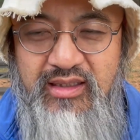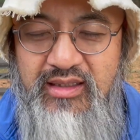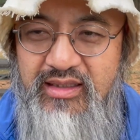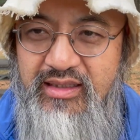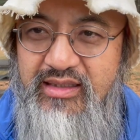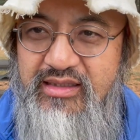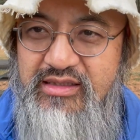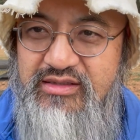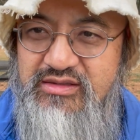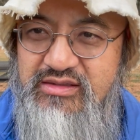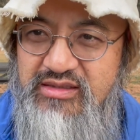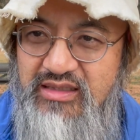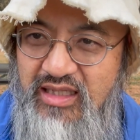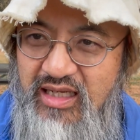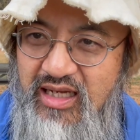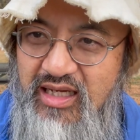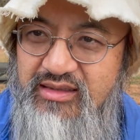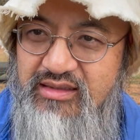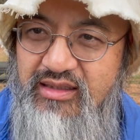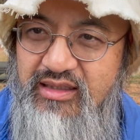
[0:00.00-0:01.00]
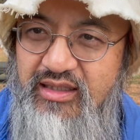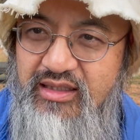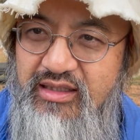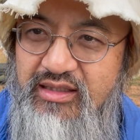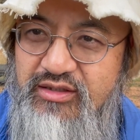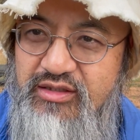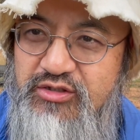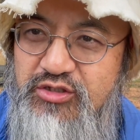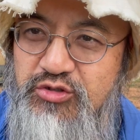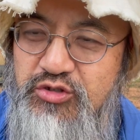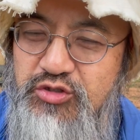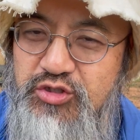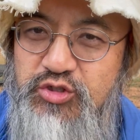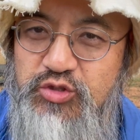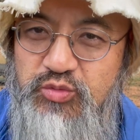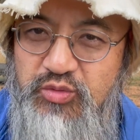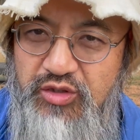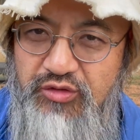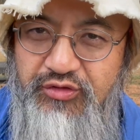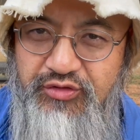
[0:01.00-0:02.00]
It is not a
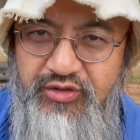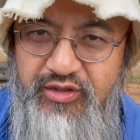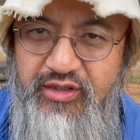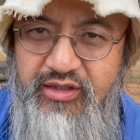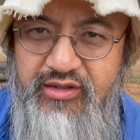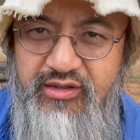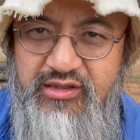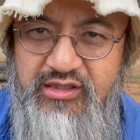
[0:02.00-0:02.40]
usual thing.